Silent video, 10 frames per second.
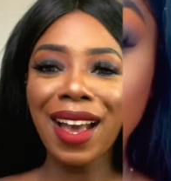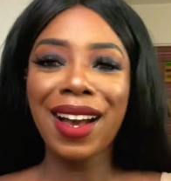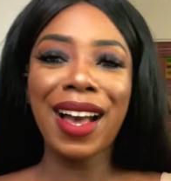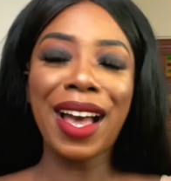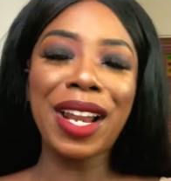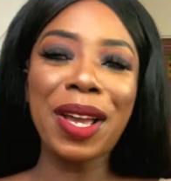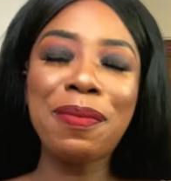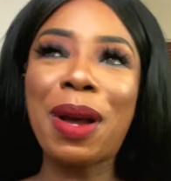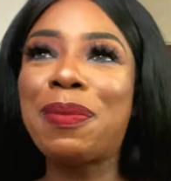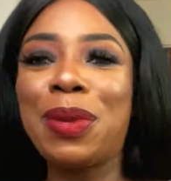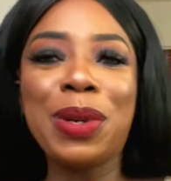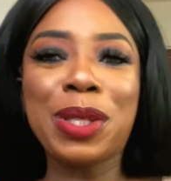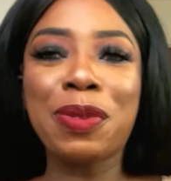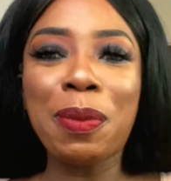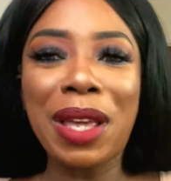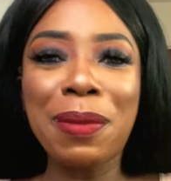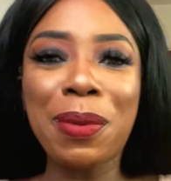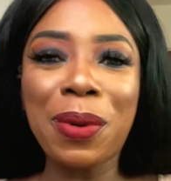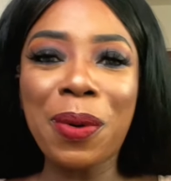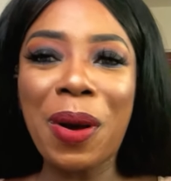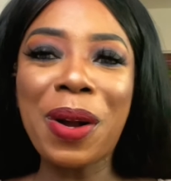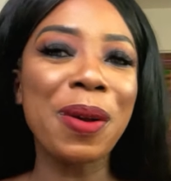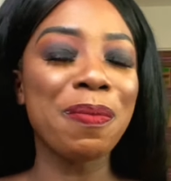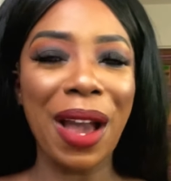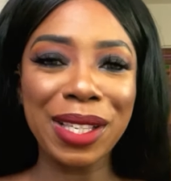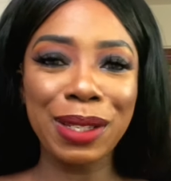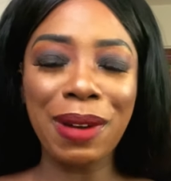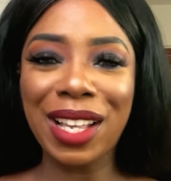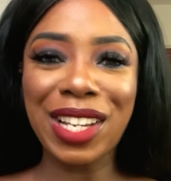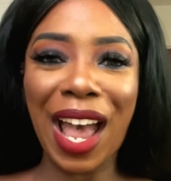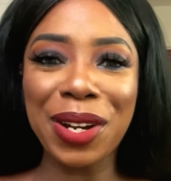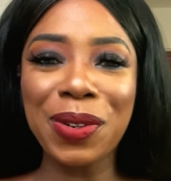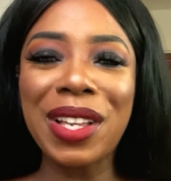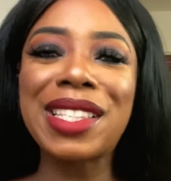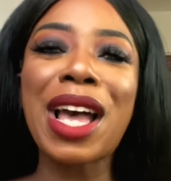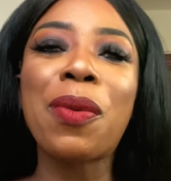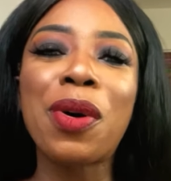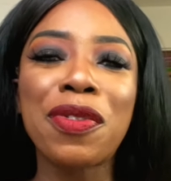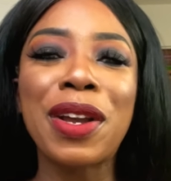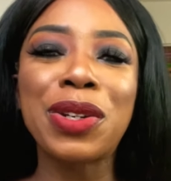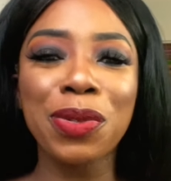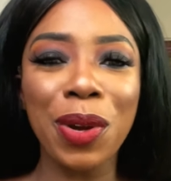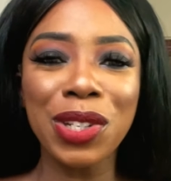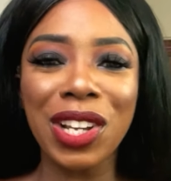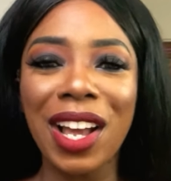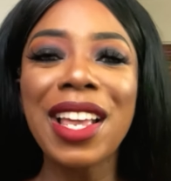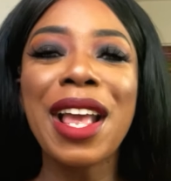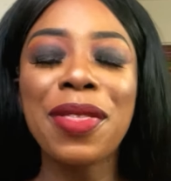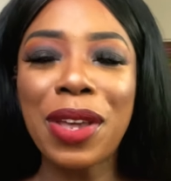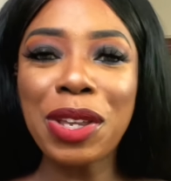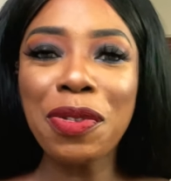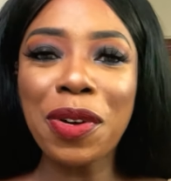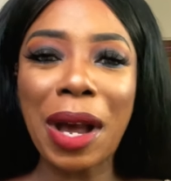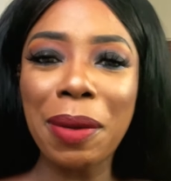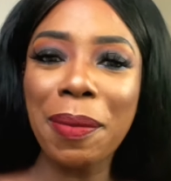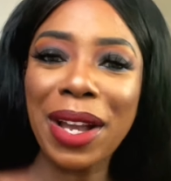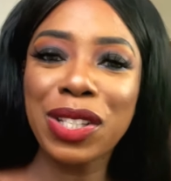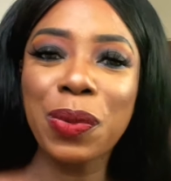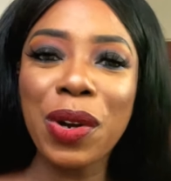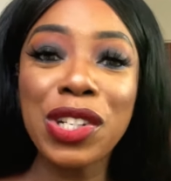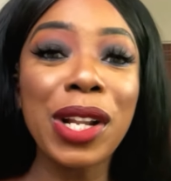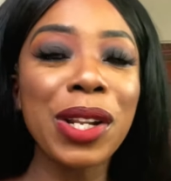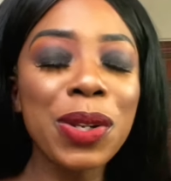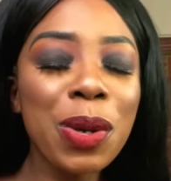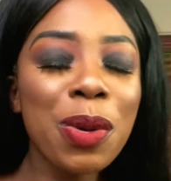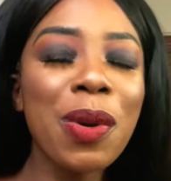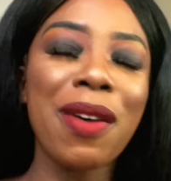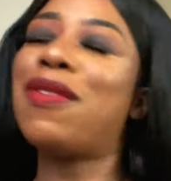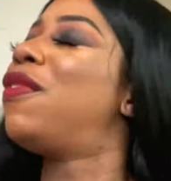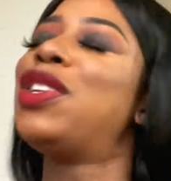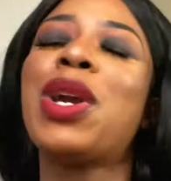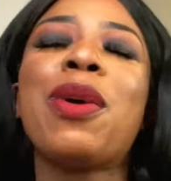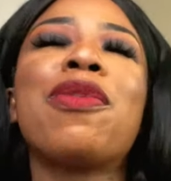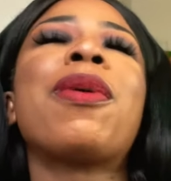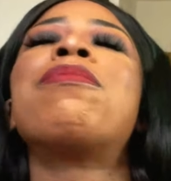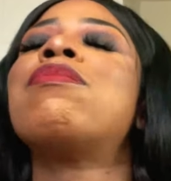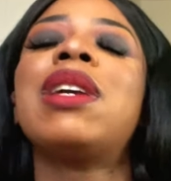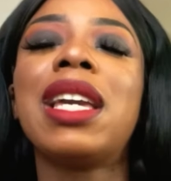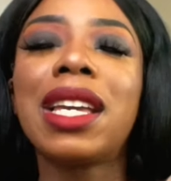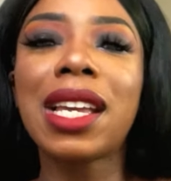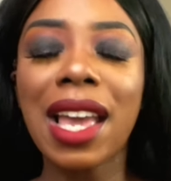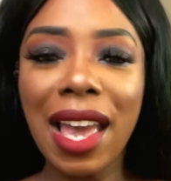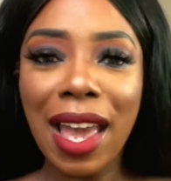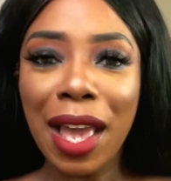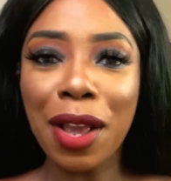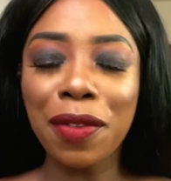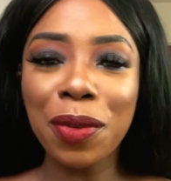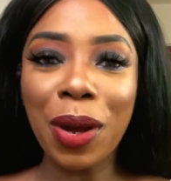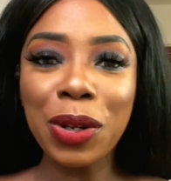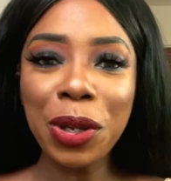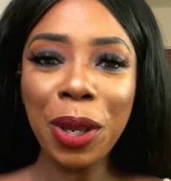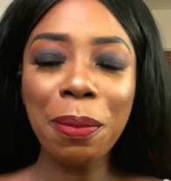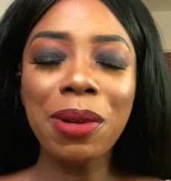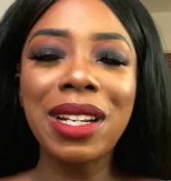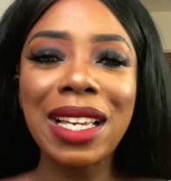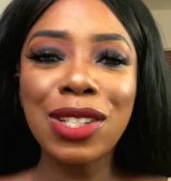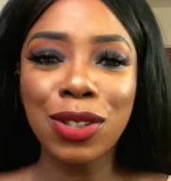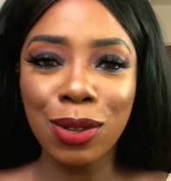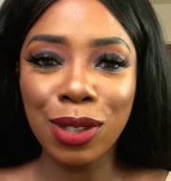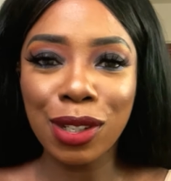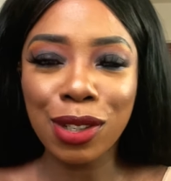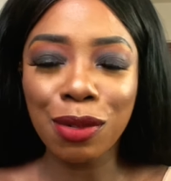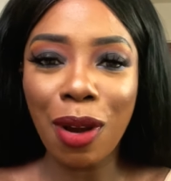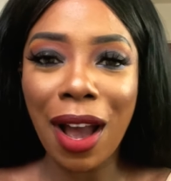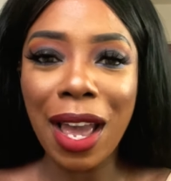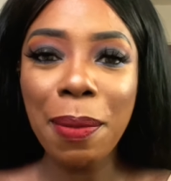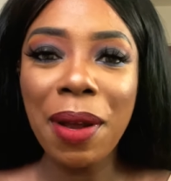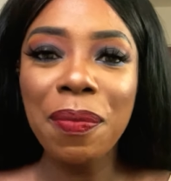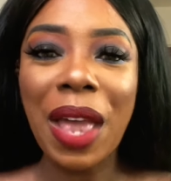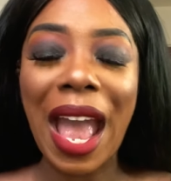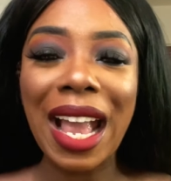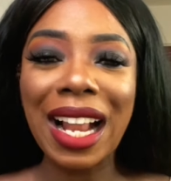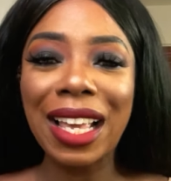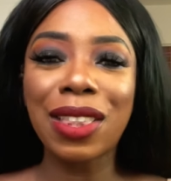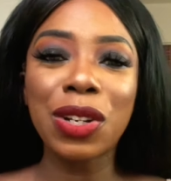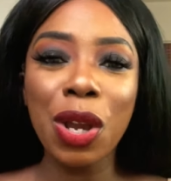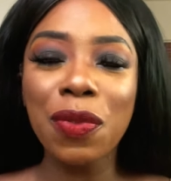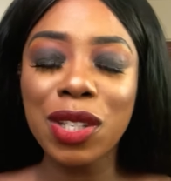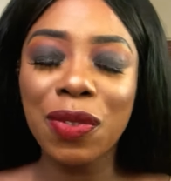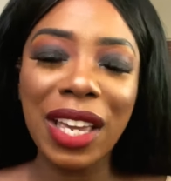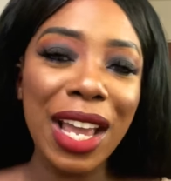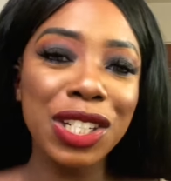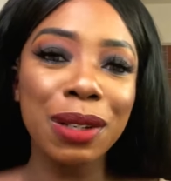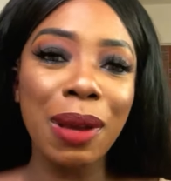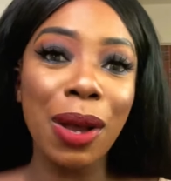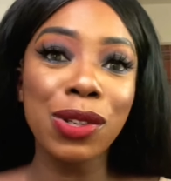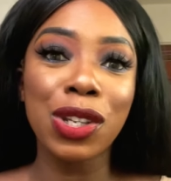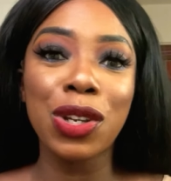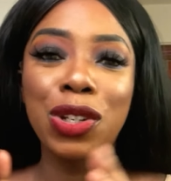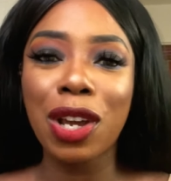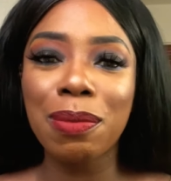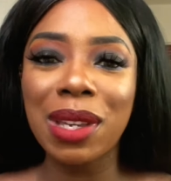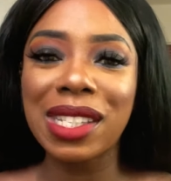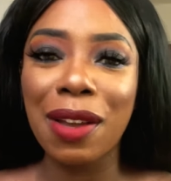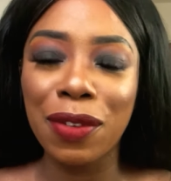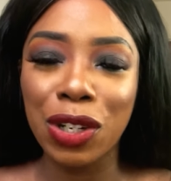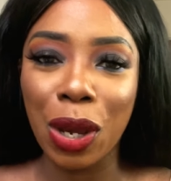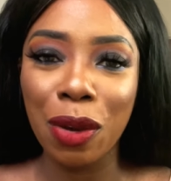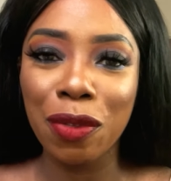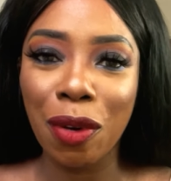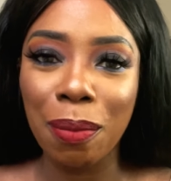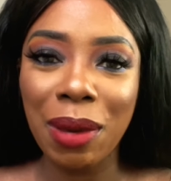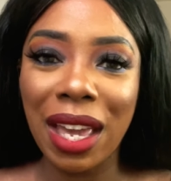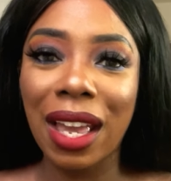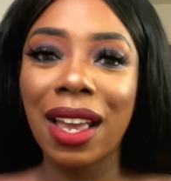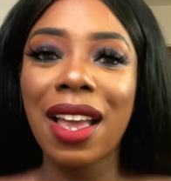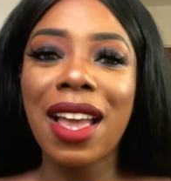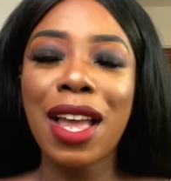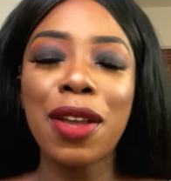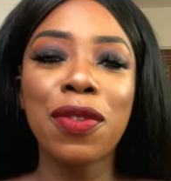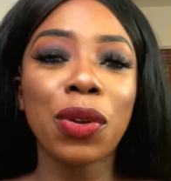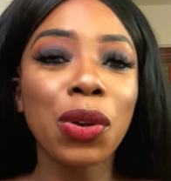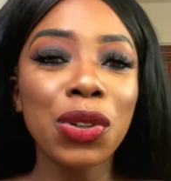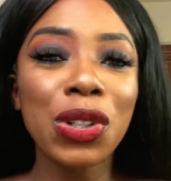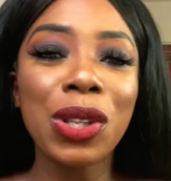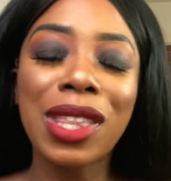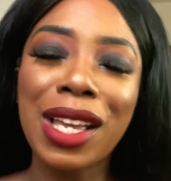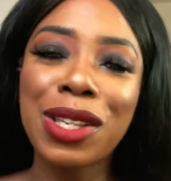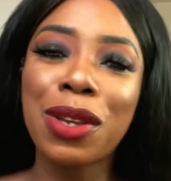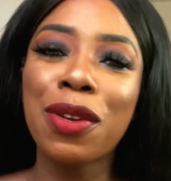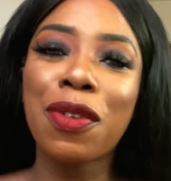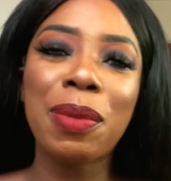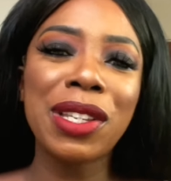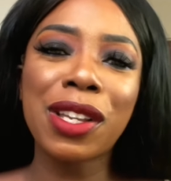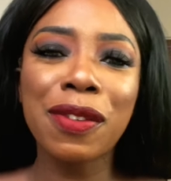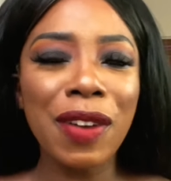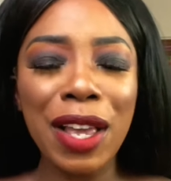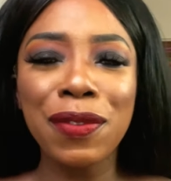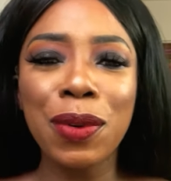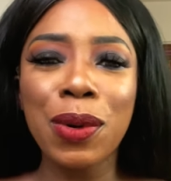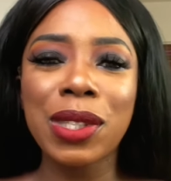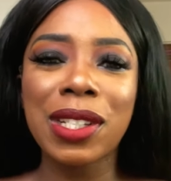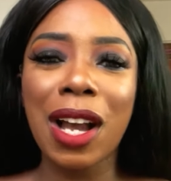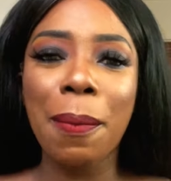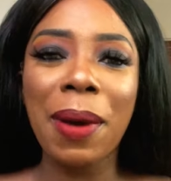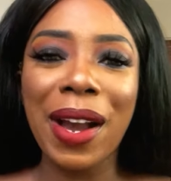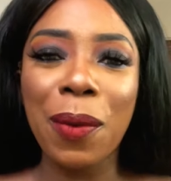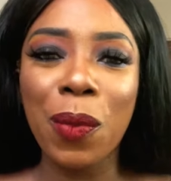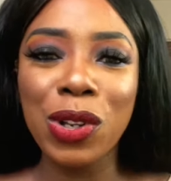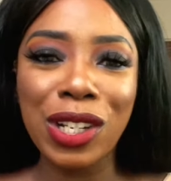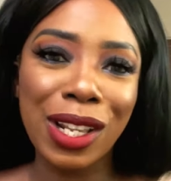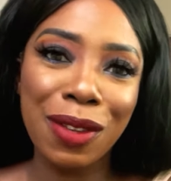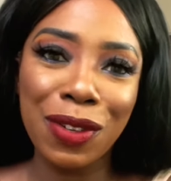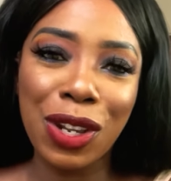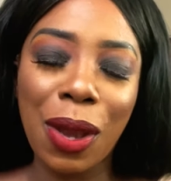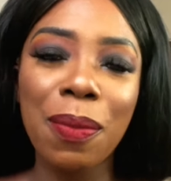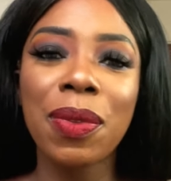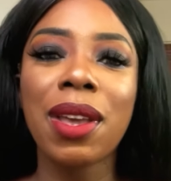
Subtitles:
Hello my beautiful people, welcome back to my channel. It's Ahoufe Darocha. Thank you for coming back to watch a new video from me. If you are new, please do subscribe and click the notification bell so you don't miss a video from me. If you're not new, thank you for being so faithful to come back and watch another video.